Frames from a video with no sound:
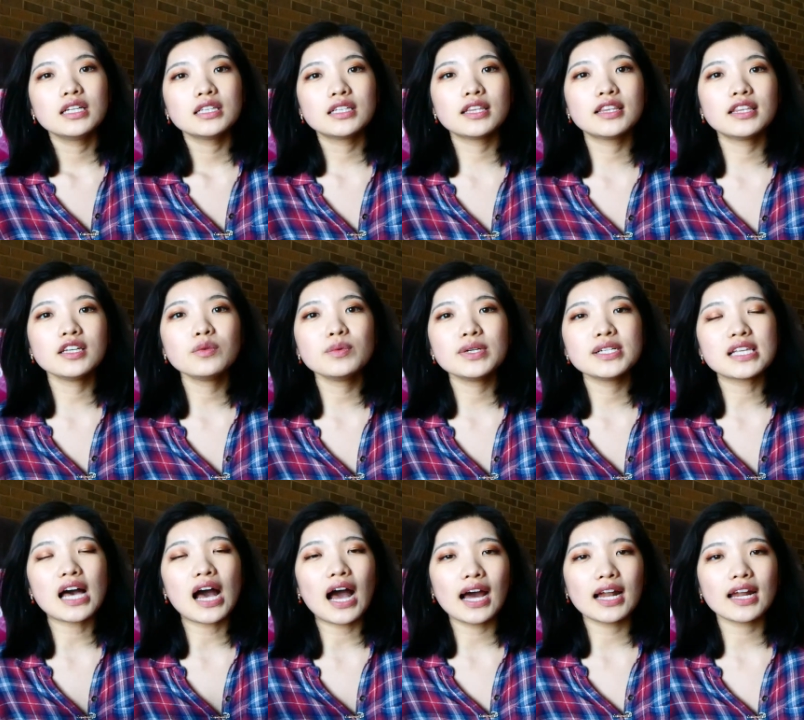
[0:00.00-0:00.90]
The thing
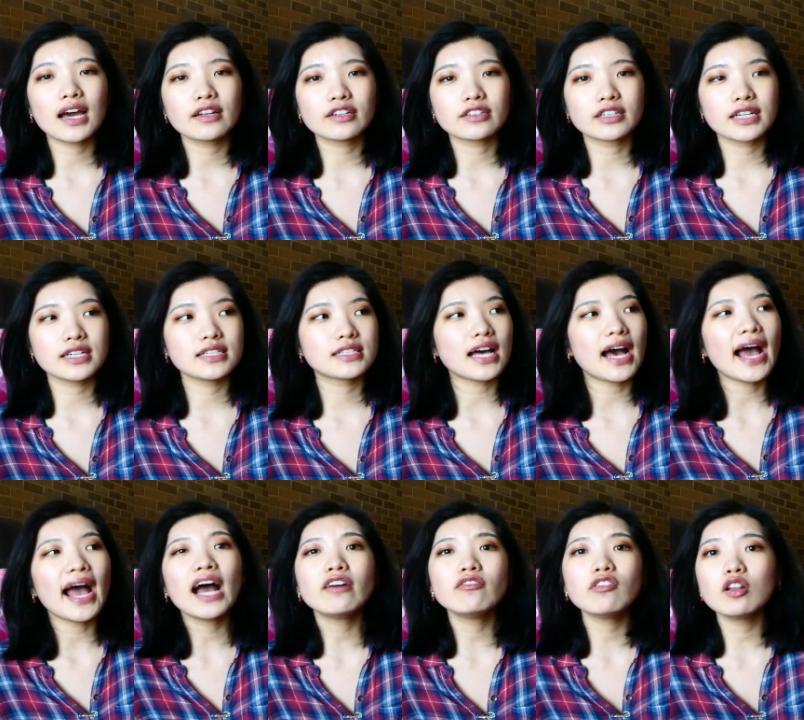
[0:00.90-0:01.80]
with highlighter is
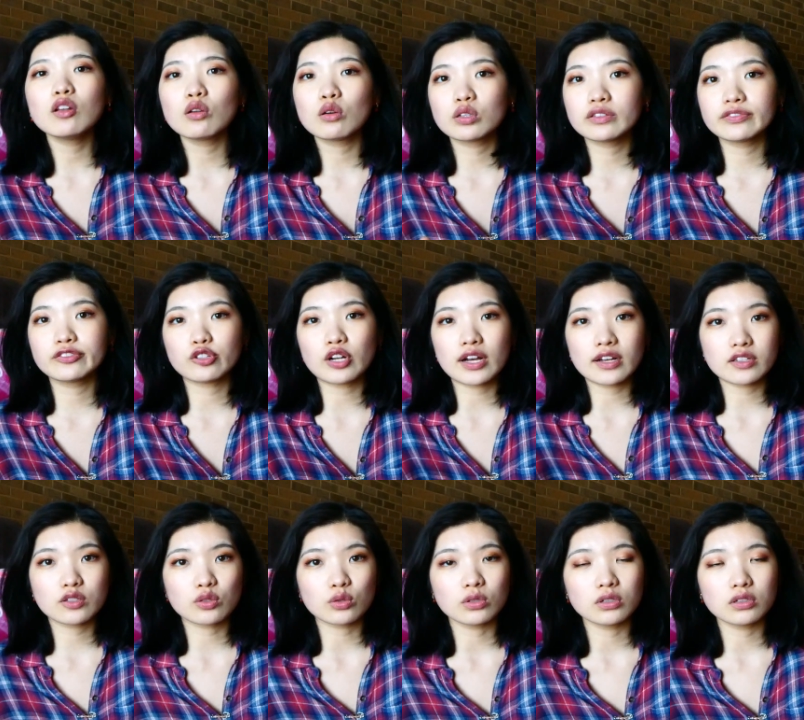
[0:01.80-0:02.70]
I have a lot of
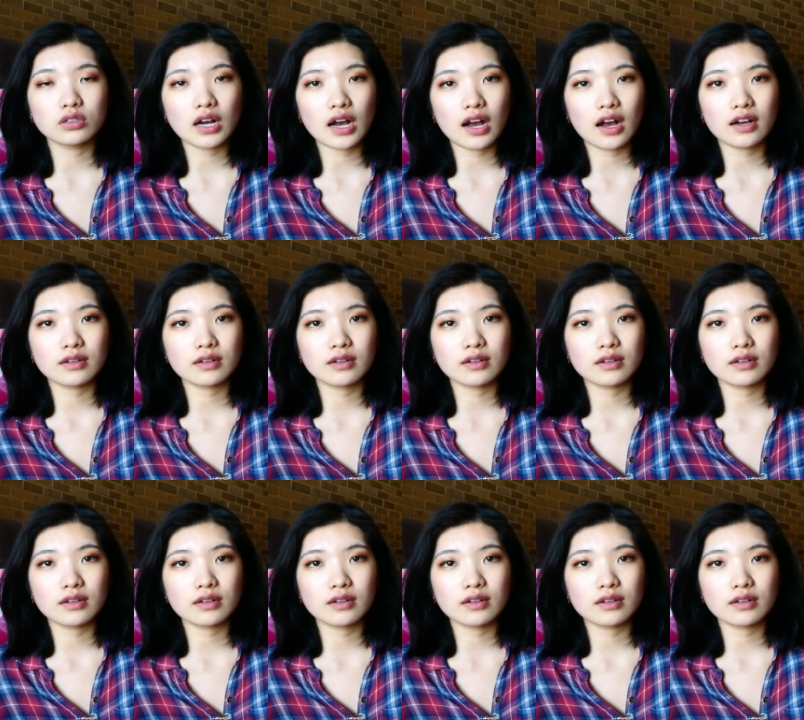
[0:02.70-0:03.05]
drugstore